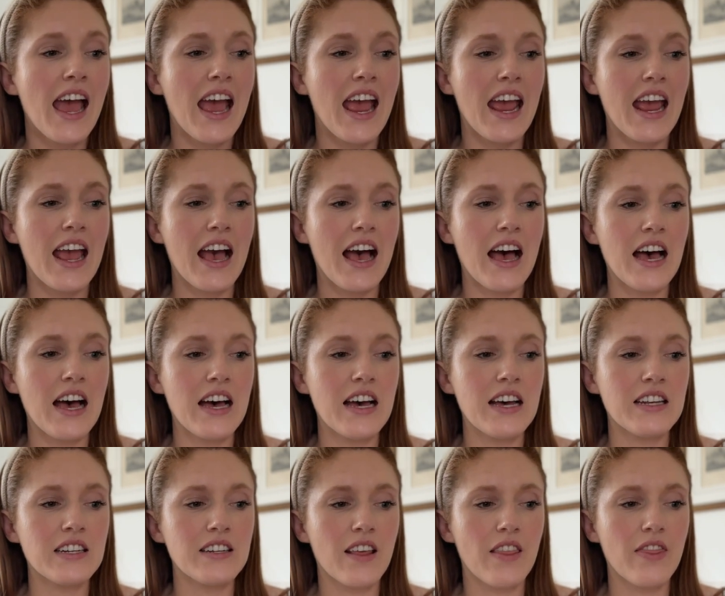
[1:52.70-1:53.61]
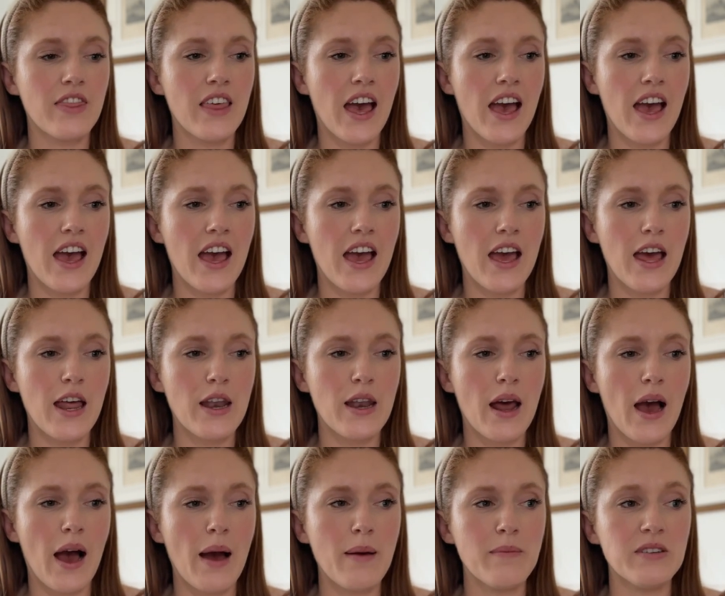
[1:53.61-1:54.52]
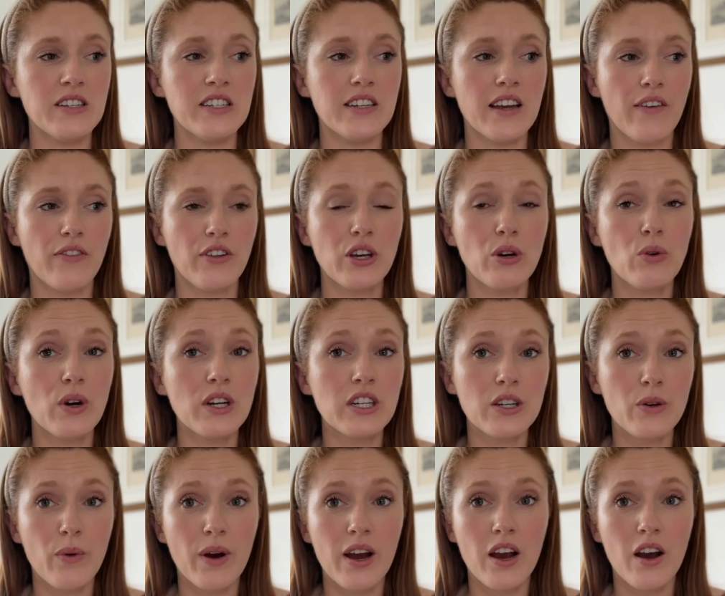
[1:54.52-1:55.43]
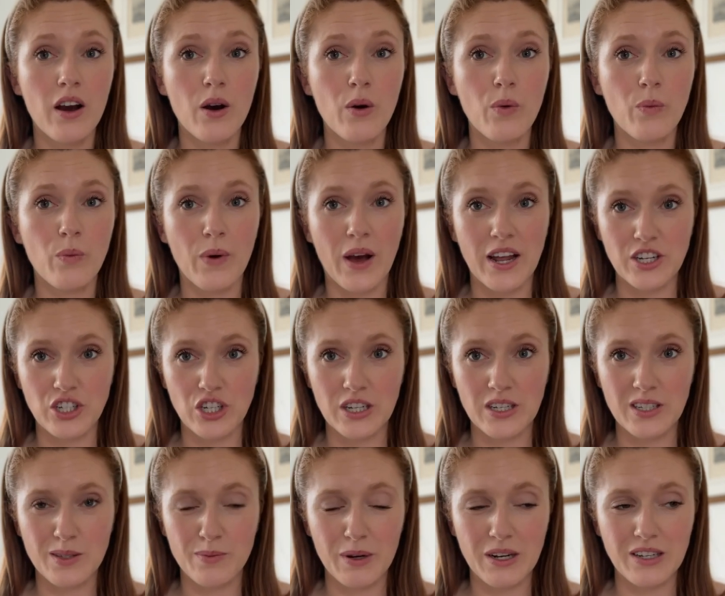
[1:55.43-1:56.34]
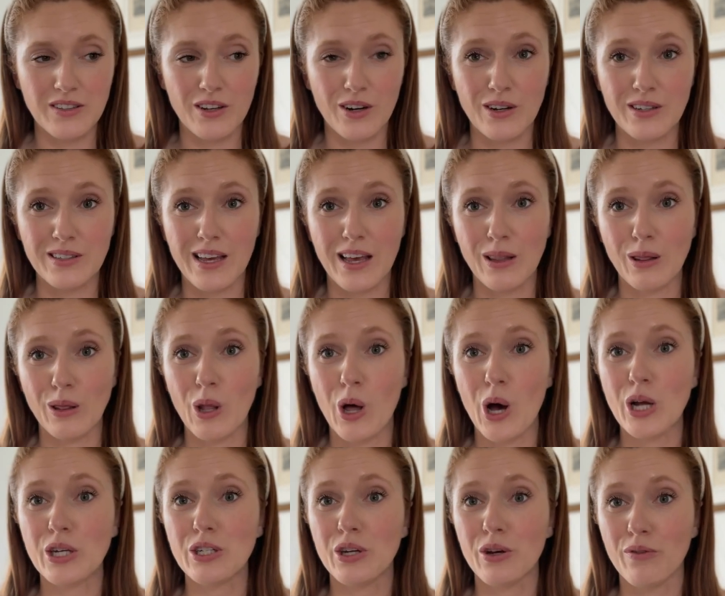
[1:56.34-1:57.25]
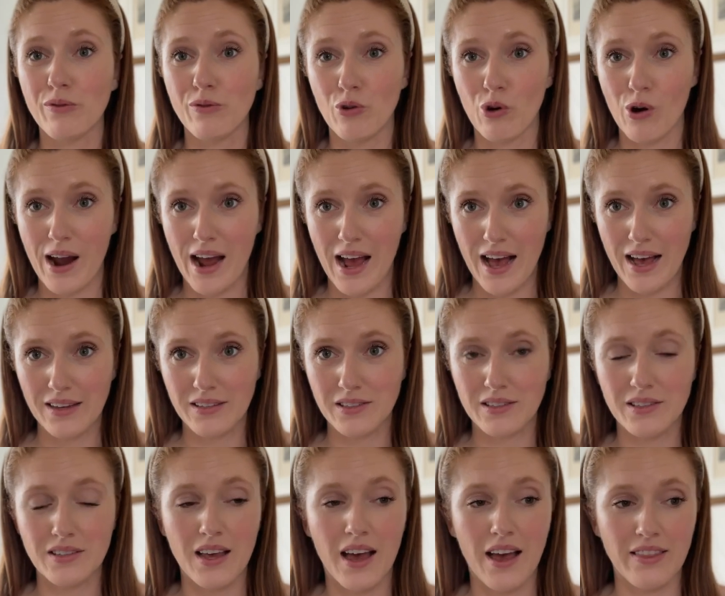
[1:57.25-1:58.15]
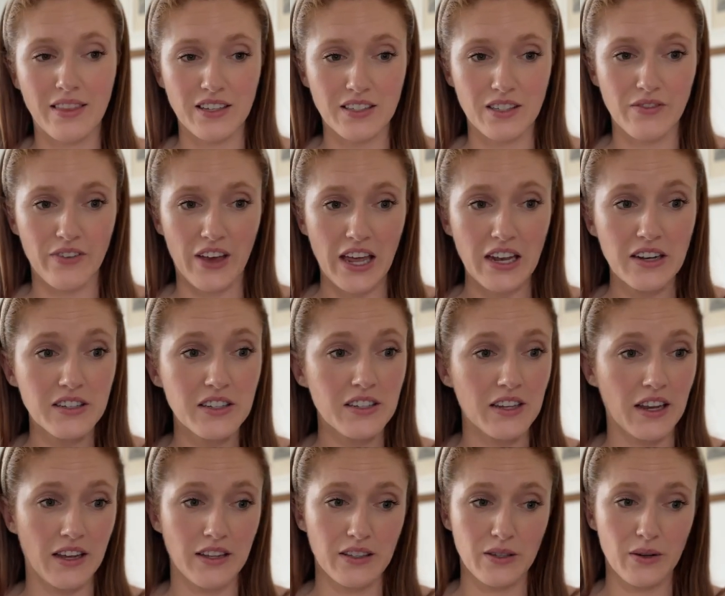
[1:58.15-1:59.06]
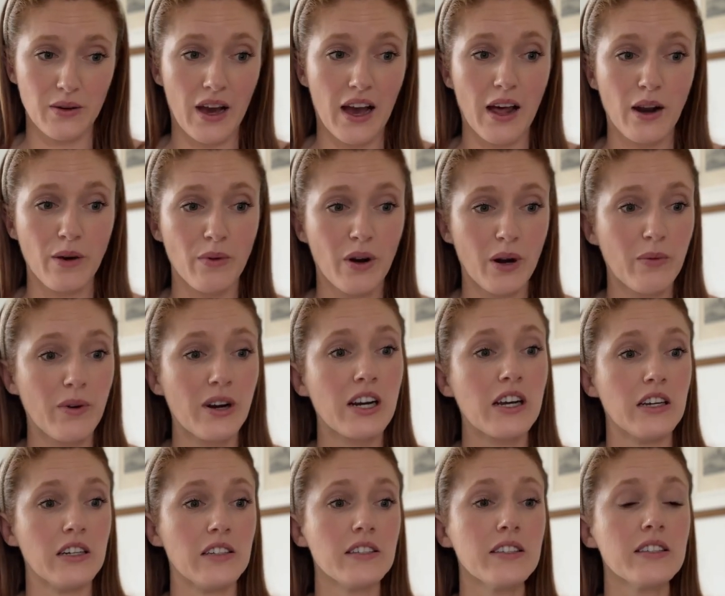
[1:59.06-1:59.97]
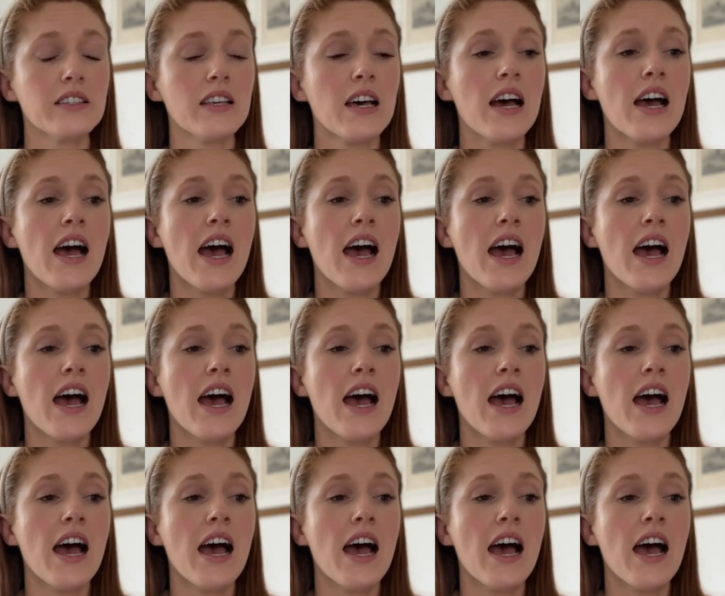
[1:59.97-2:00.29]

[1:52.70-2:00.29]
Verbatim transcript: And then I'm definitely going to wear wedges because there is a lot of grass at this event, and so I don't wanna wear heels.